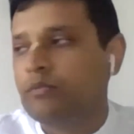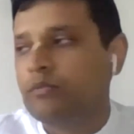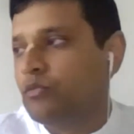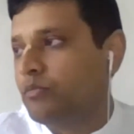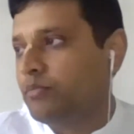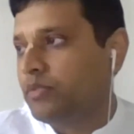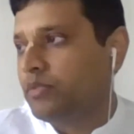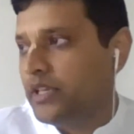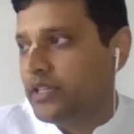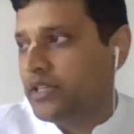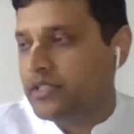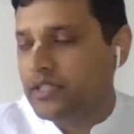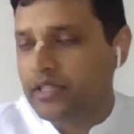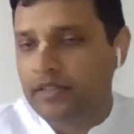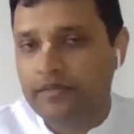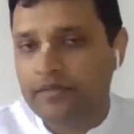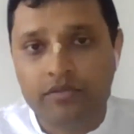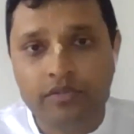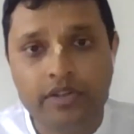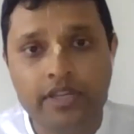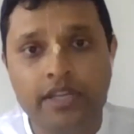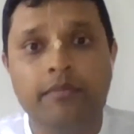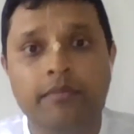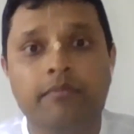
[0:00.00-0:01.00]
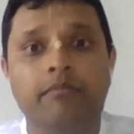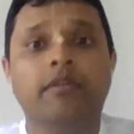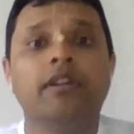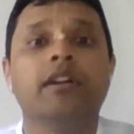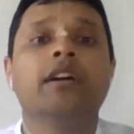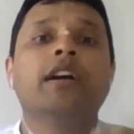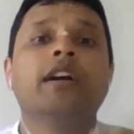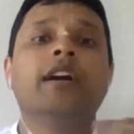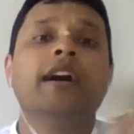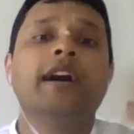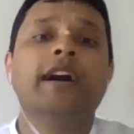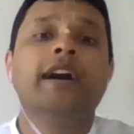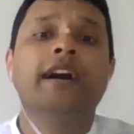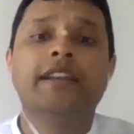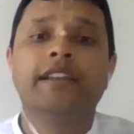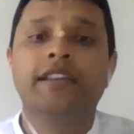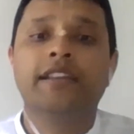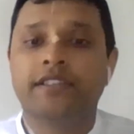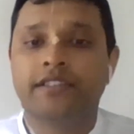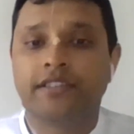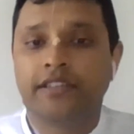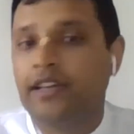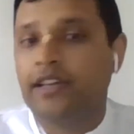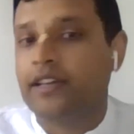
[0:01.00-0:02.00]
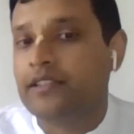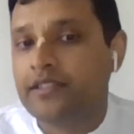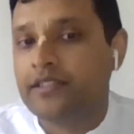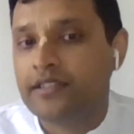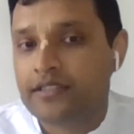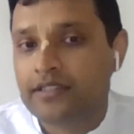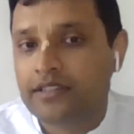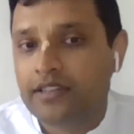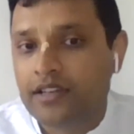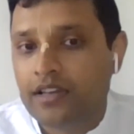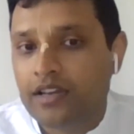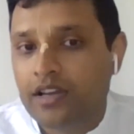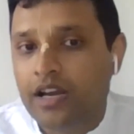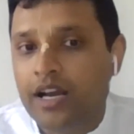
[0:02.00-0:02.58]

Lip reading: more pleasing for him and his guests?